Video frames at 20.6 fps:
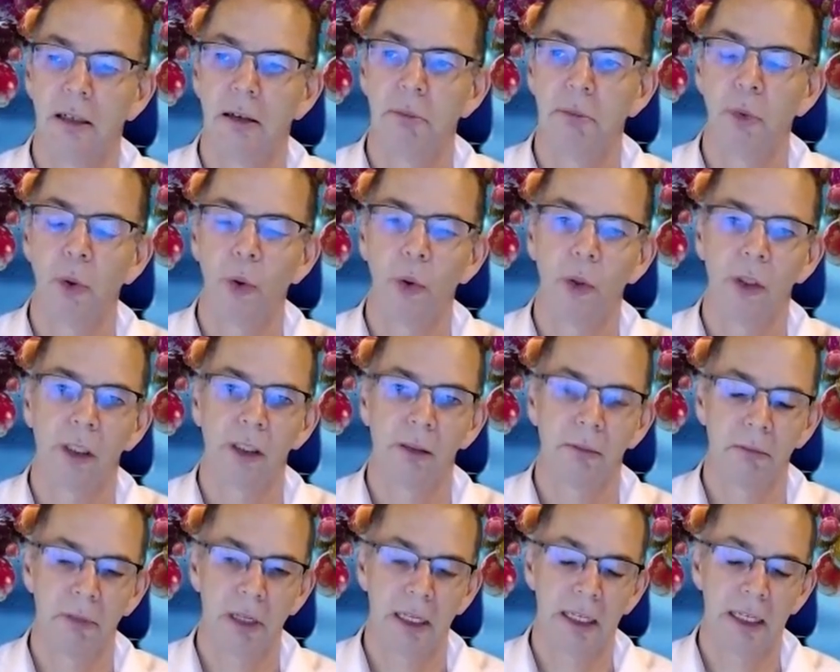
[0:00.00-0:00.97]
more
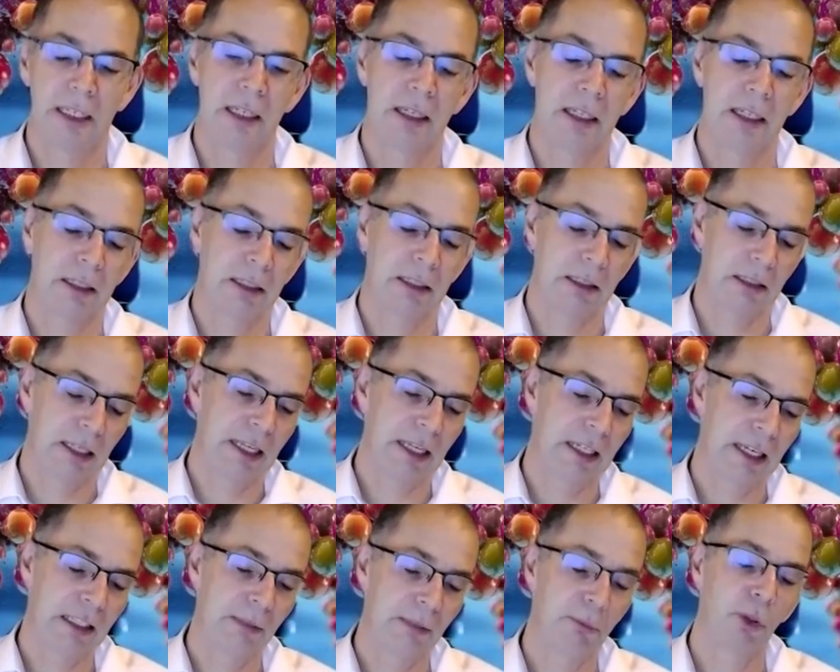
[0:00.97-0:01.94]

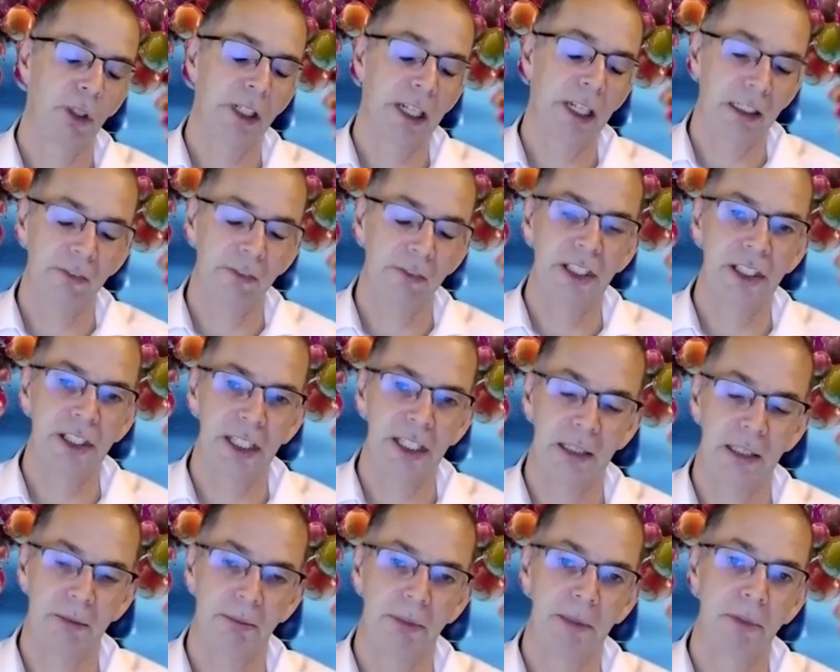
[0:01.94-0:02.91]
in a more healthy
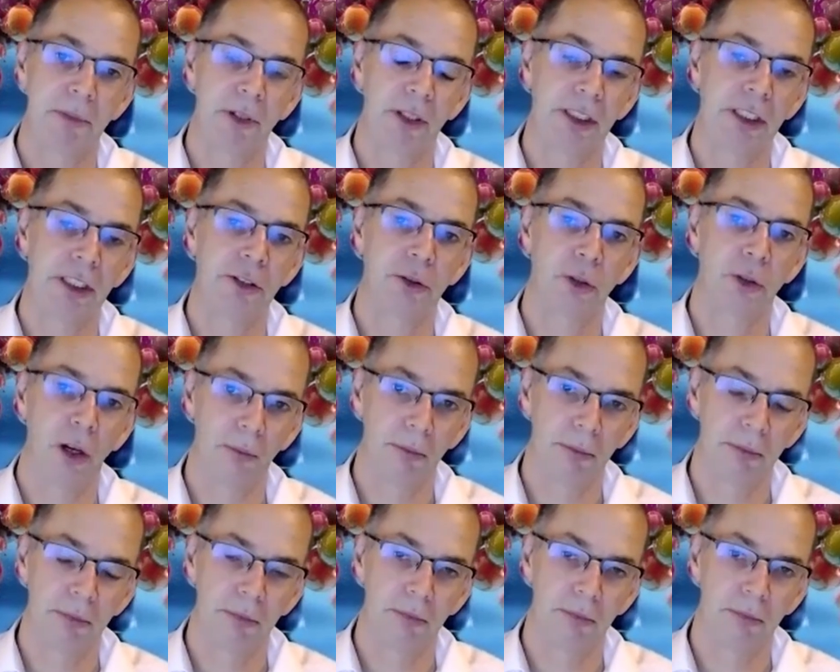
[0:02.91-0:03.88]
state by putting a
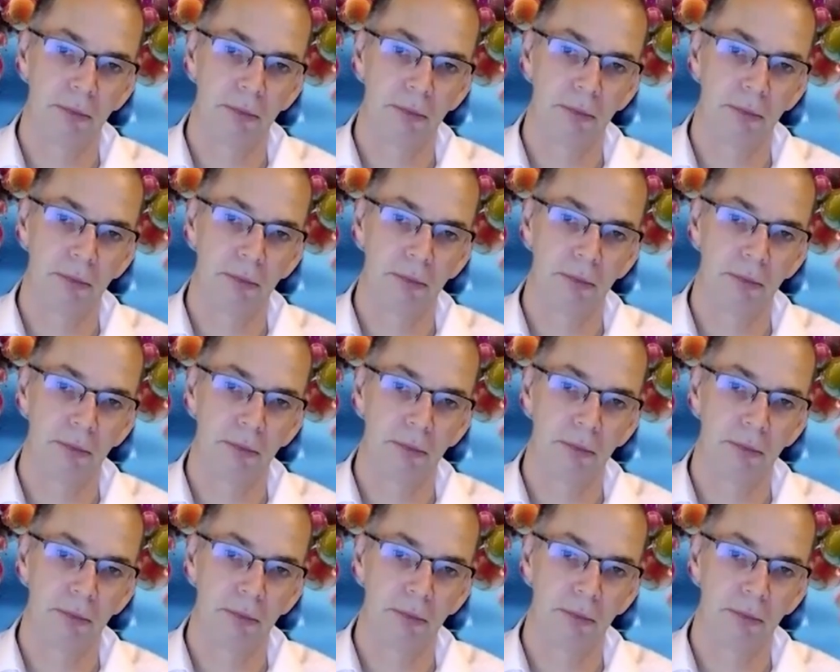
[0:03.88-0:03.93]
drop